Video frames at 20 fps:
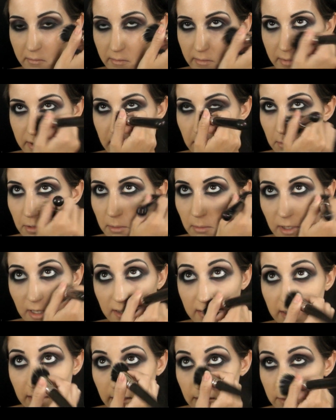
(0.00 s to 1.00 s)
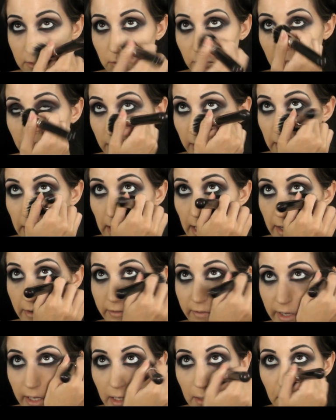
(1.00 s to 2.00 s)
simply because it is really
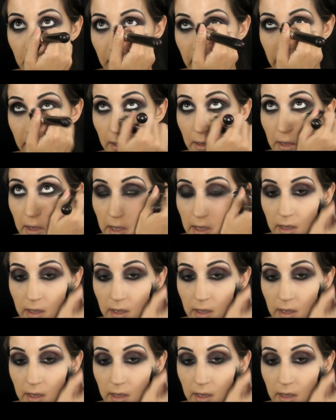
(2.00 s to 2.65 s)
heavy, but